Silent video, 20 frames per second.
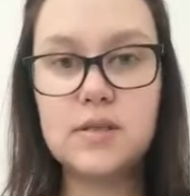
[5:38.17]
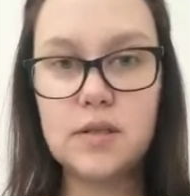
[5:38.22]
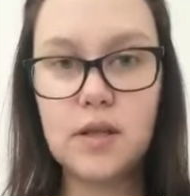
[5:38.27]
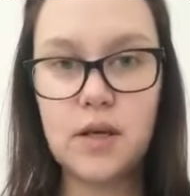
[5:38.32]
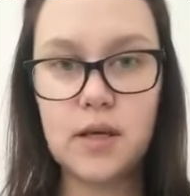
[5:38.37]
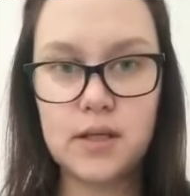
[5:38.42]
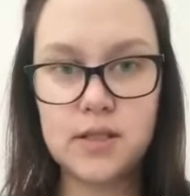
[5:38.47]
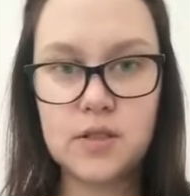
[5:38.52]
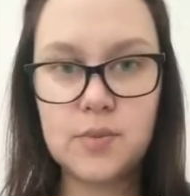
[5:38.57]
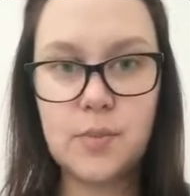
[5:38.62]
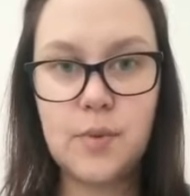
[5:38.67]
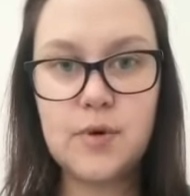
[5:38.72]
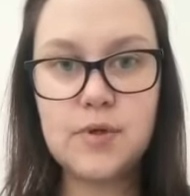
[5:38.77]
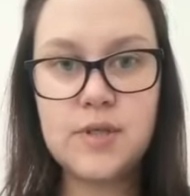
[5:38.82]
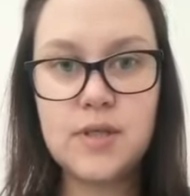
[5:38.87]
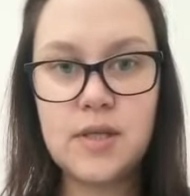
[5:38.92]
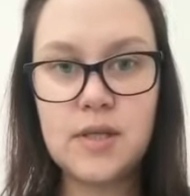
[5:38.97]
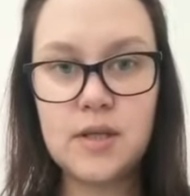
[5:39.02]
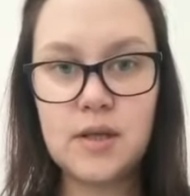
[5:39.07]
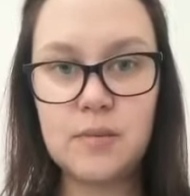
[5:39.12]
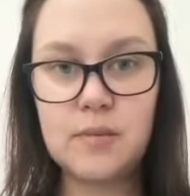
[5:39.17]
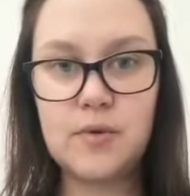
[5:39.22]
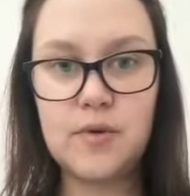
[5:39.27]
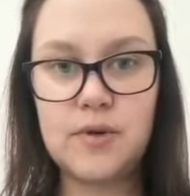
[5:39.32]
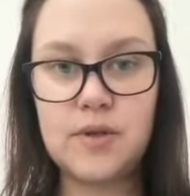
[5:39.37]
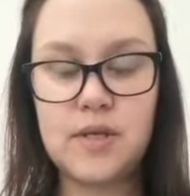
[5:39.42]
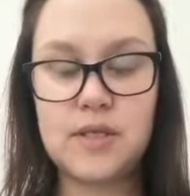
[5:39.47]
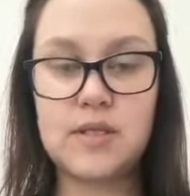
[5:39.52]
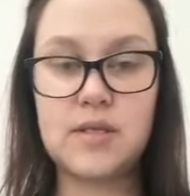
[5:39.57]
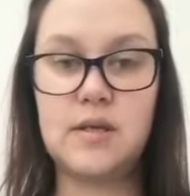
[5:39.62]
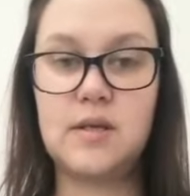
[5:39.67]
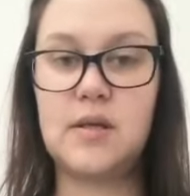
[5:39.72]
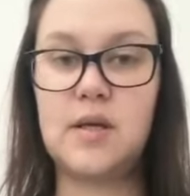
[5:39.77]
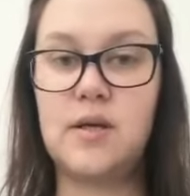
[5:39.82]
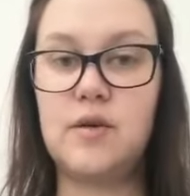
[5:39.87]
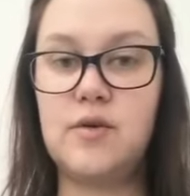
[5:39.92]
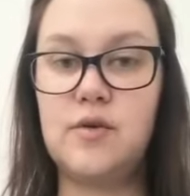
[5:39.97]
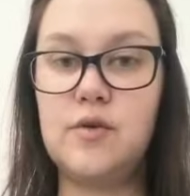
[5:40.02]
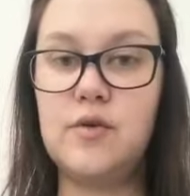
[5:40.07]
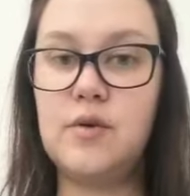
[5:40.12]
exposing them to things that they
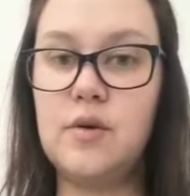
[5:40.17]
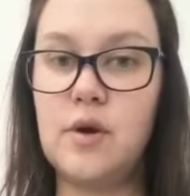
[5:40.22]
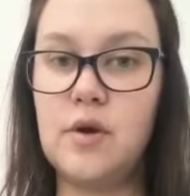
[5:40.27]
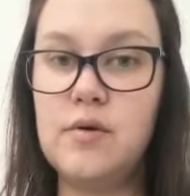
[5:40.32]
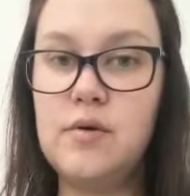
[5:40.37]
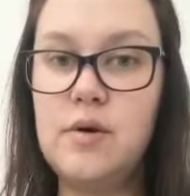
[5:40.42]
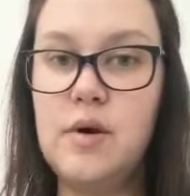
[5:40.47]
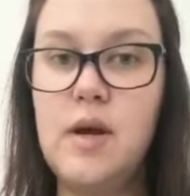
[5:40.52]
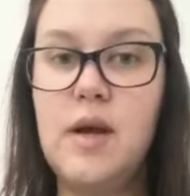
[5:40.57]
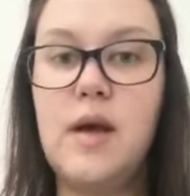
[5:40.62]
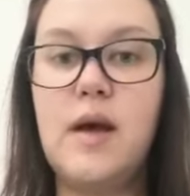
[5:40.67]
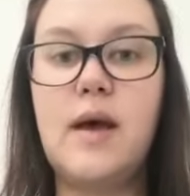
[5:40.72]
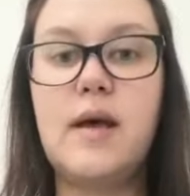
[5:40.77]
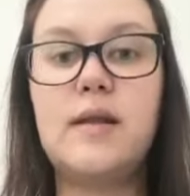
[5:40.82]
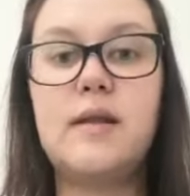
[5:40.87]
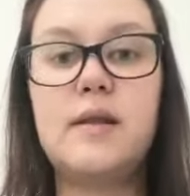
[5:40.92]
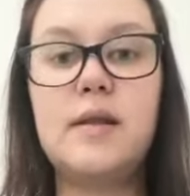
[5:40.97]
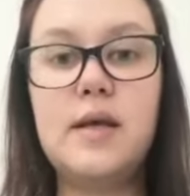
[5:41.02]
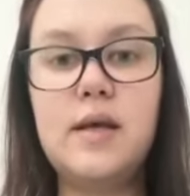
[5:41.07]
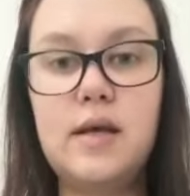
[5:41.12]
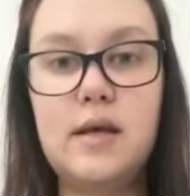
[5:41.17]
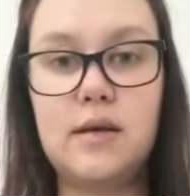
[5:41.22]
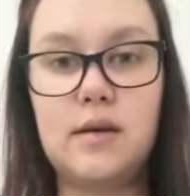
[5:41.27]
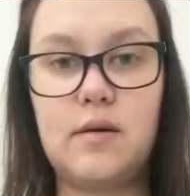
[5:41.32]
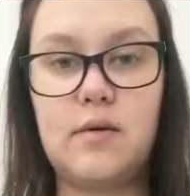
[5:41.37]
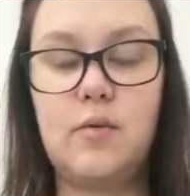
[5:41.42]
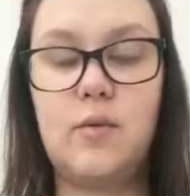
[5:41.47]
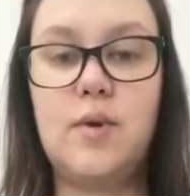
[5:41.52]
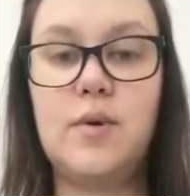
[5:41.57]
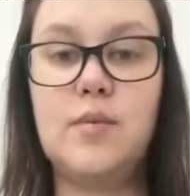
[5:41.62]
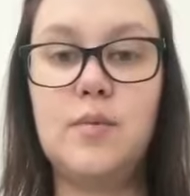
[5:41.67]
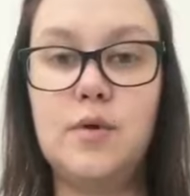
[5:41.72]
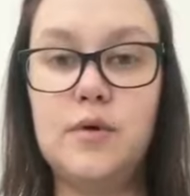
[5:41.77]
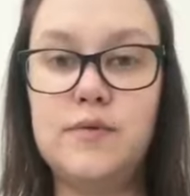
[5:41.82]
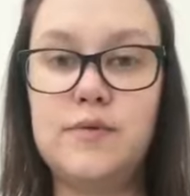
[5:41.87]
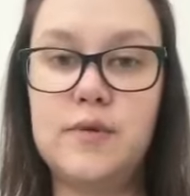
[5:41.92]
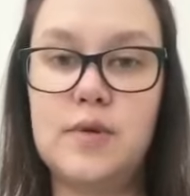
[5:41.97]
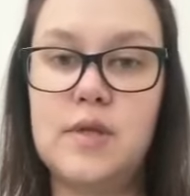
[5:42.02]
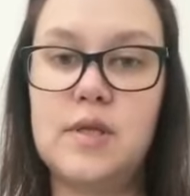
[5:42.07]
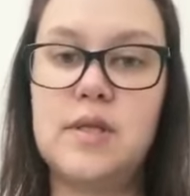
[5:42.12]
do know, and then we
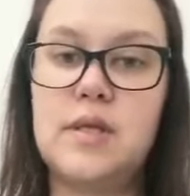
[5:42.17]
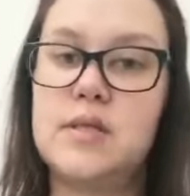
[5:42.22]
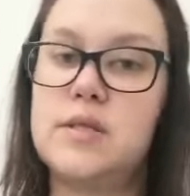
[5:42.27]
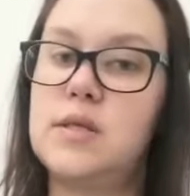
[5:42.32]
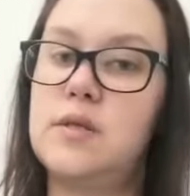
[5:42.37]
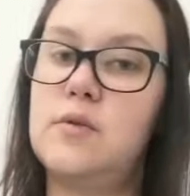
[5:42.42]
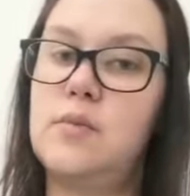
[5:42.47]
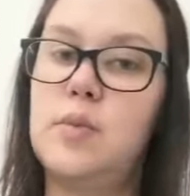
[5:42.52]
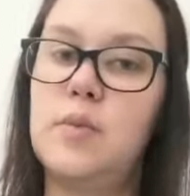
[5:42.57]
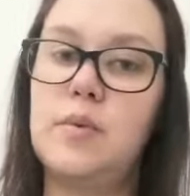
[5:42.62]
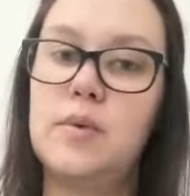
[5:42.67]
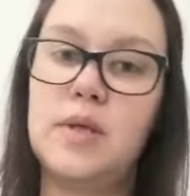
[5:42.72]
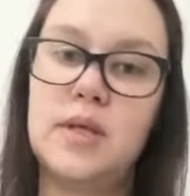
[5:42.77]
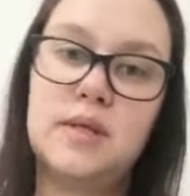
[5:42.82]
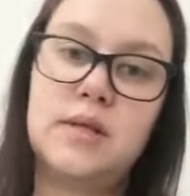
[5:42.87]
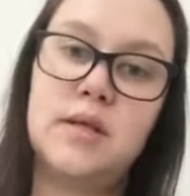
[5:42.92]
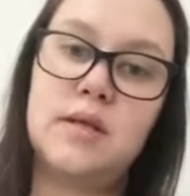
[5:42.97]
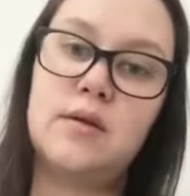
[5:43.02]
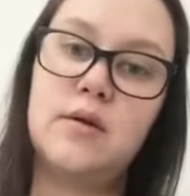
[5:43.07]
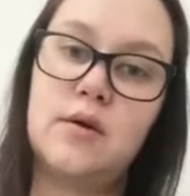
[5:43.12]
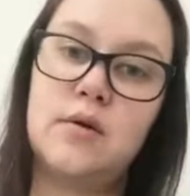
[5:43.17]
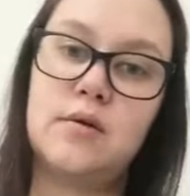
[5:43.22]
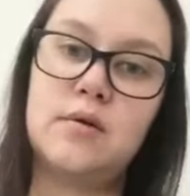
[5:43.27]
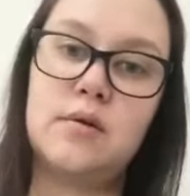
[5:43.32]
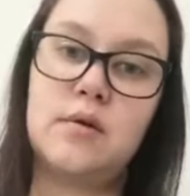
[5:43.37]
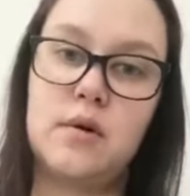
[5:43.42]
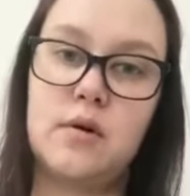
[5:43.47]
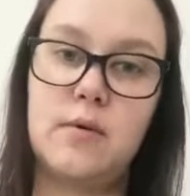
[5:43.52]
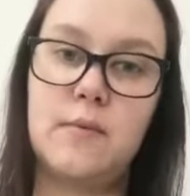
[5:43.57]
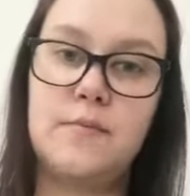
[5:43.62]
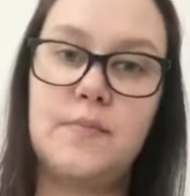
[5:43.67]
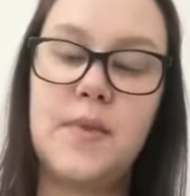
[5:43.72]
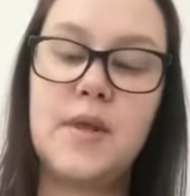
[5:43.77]
move to the things that they don't know.